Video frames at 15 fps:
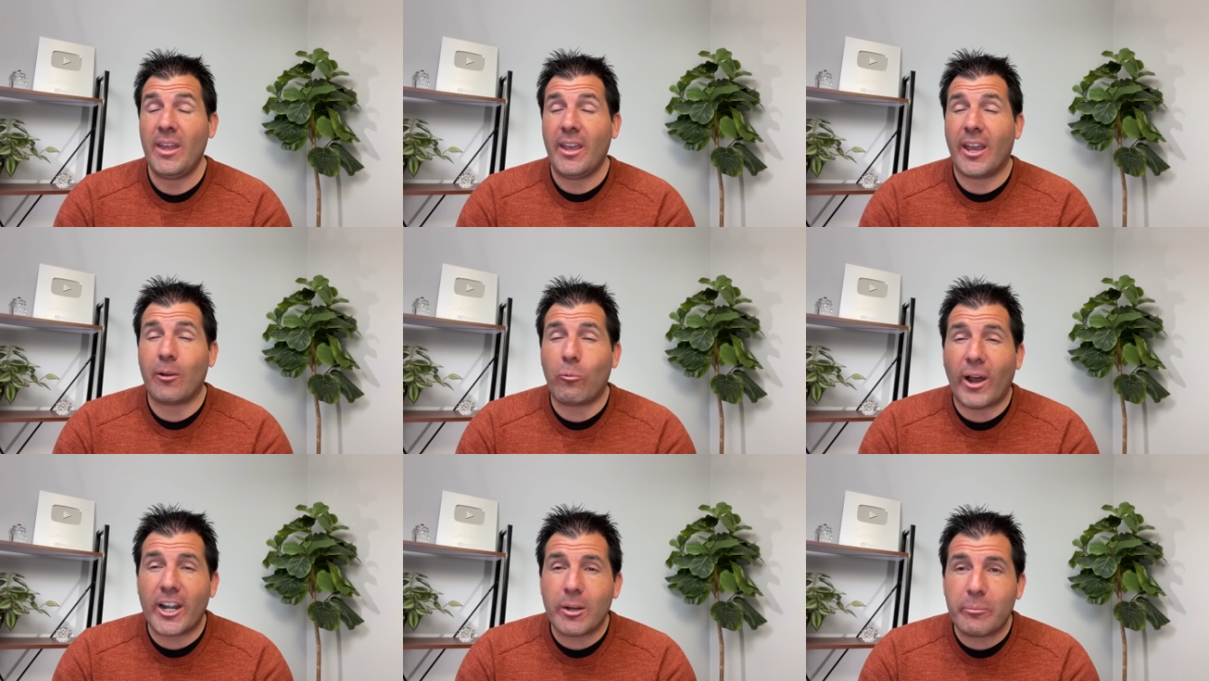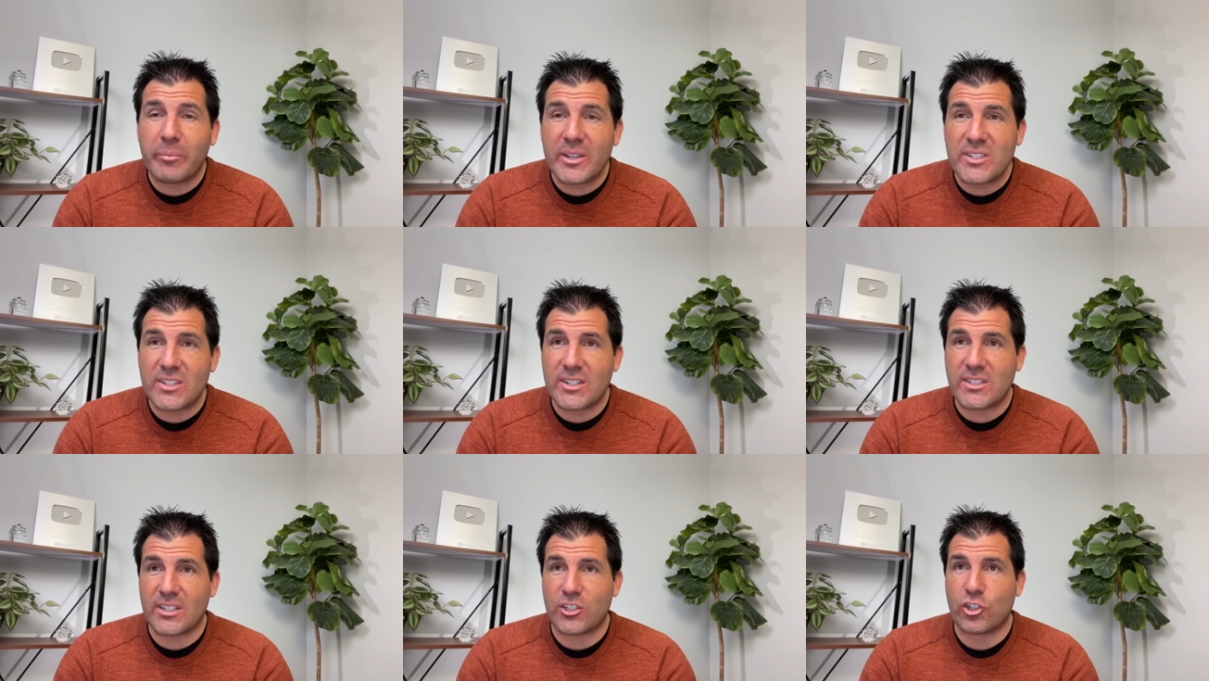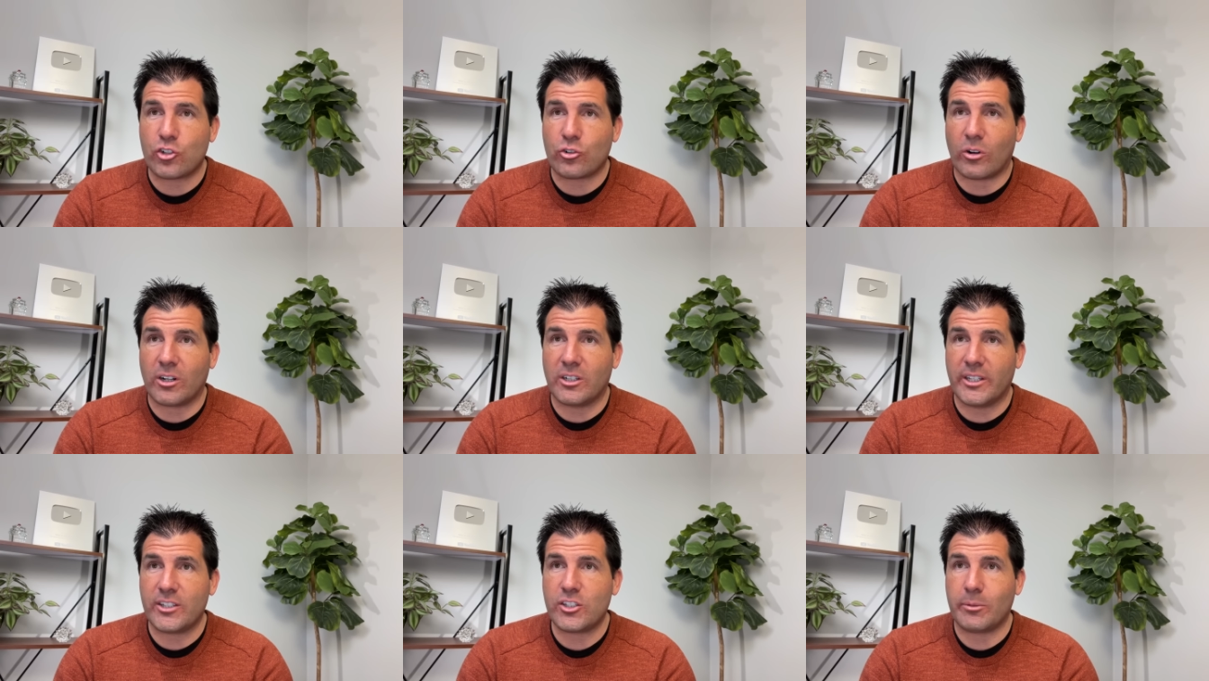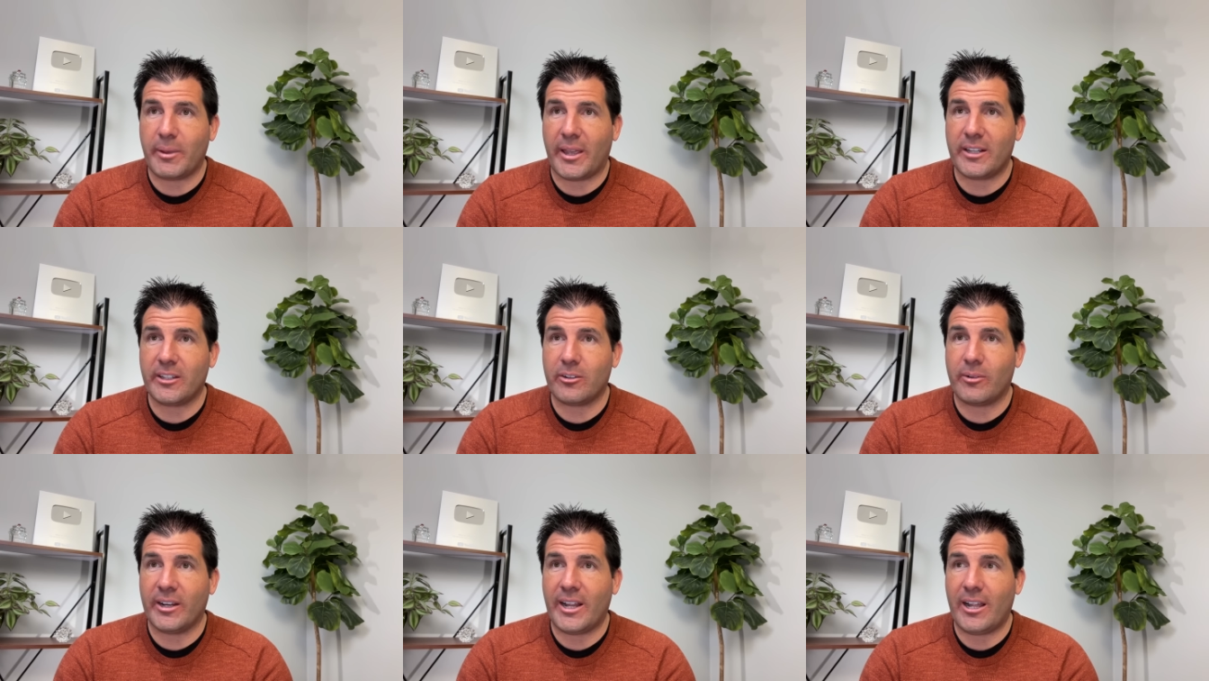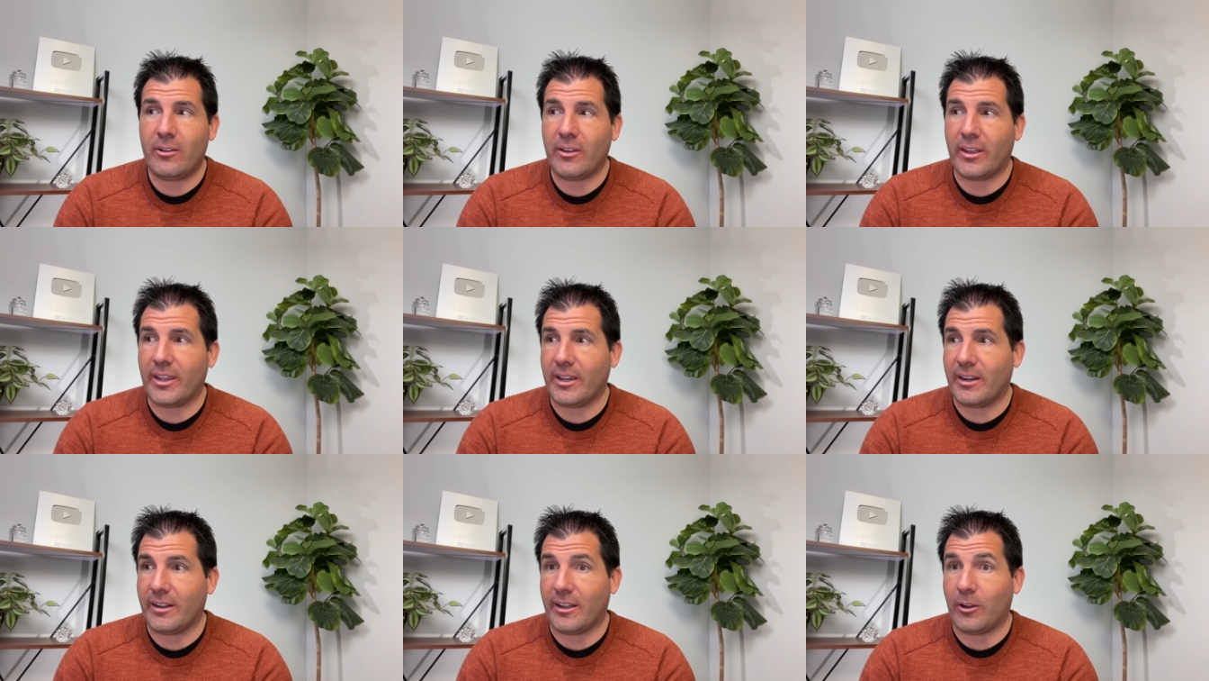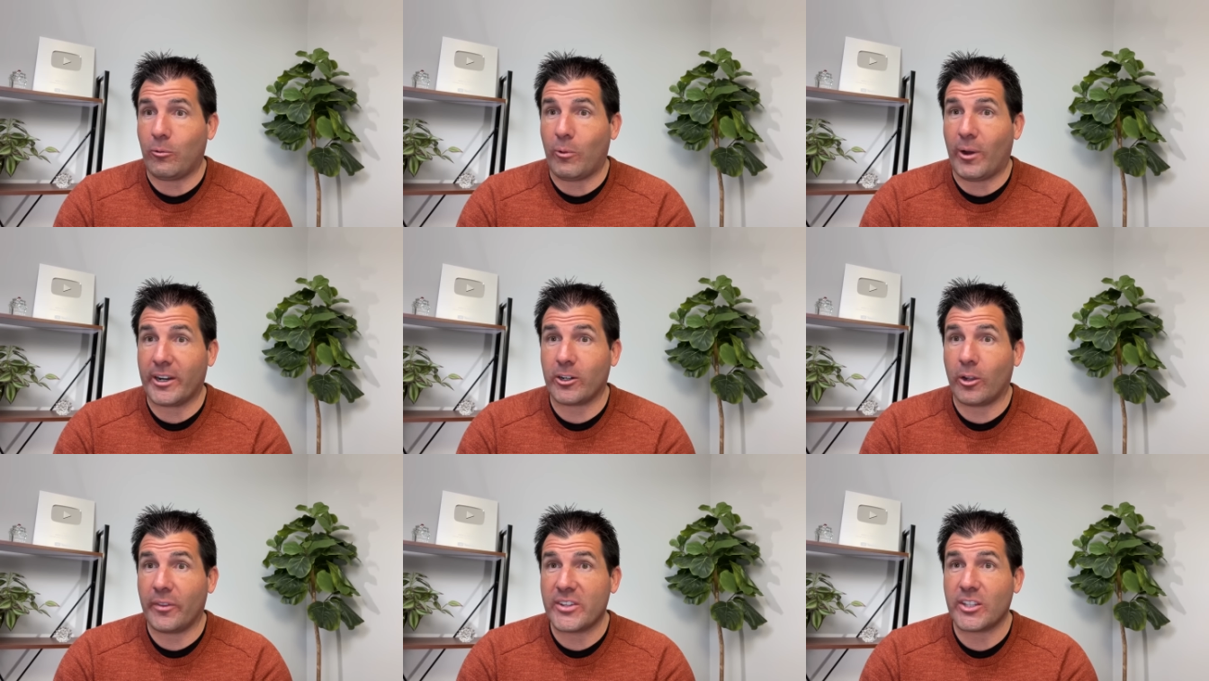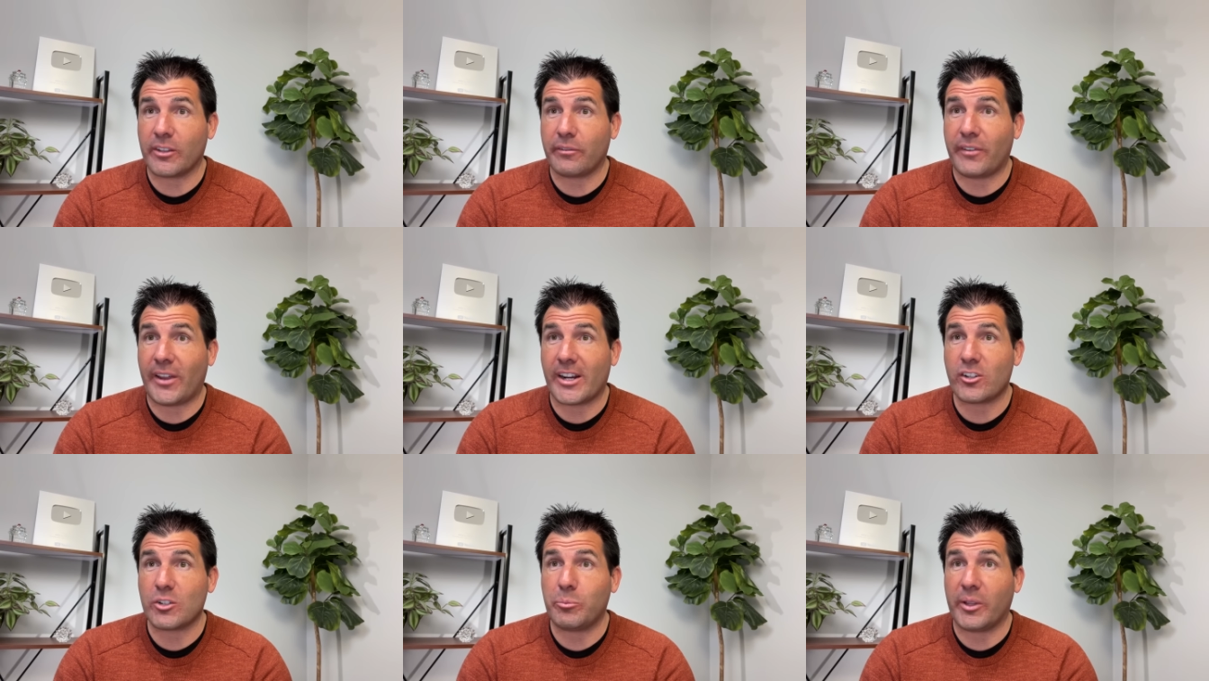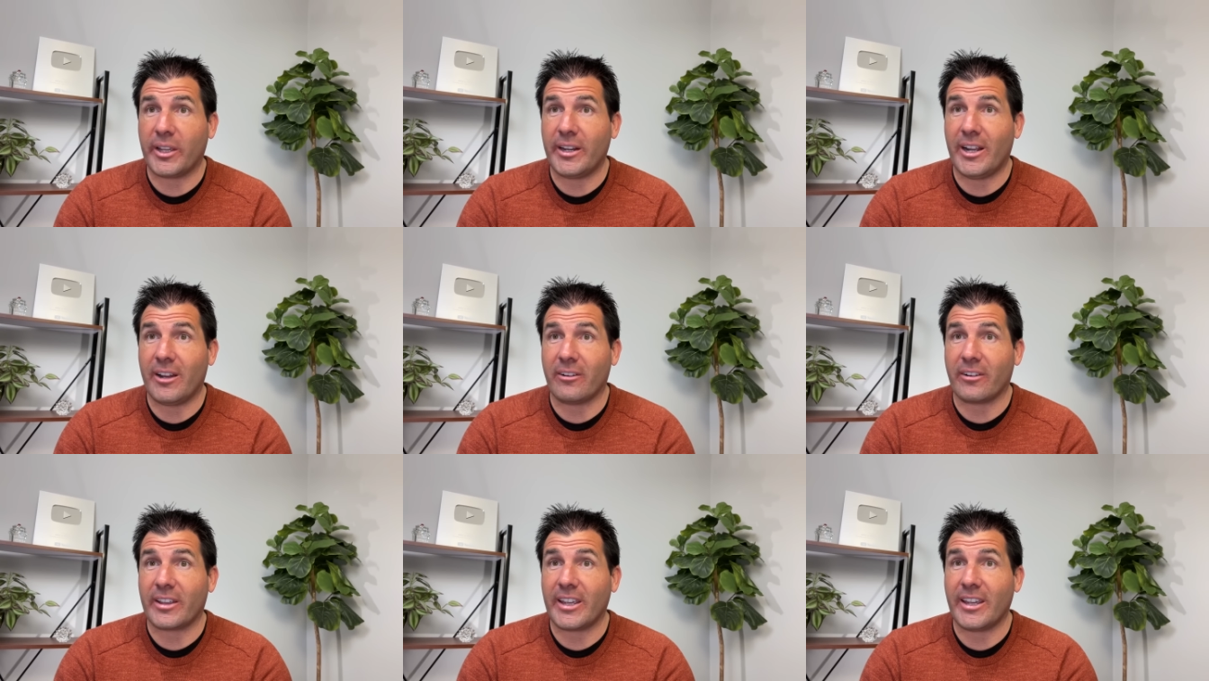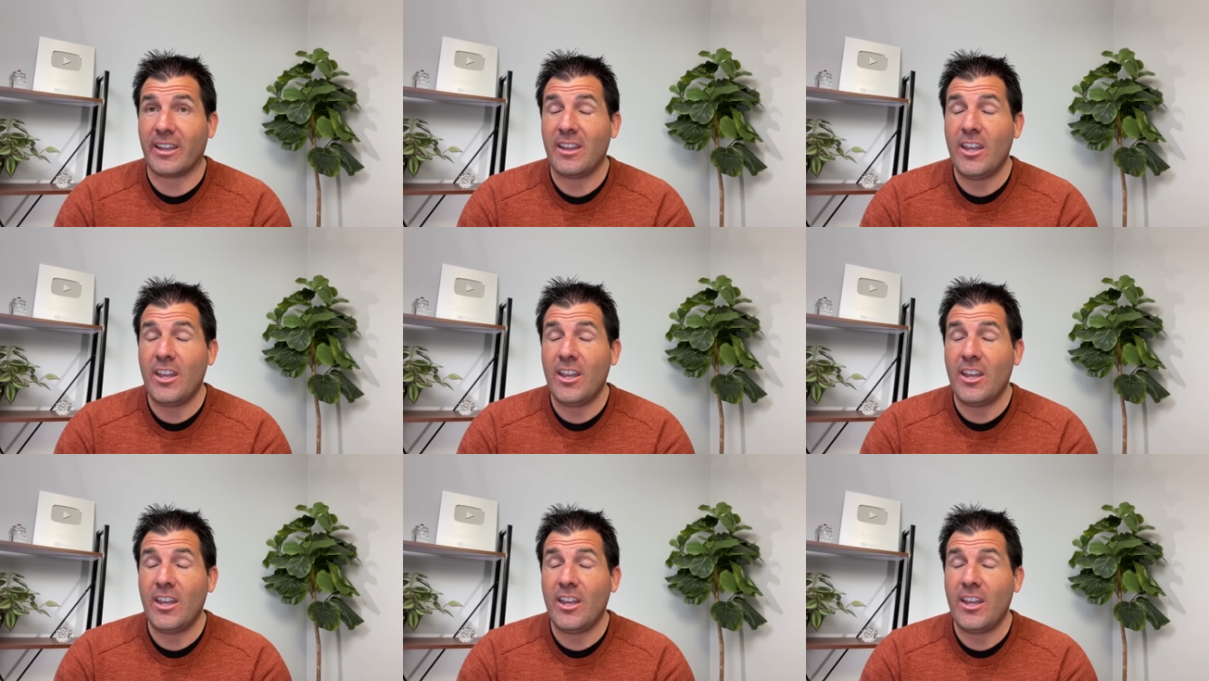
And why are businesses struggling so badly right now? And uh, why are all these other factors playing out? Okay,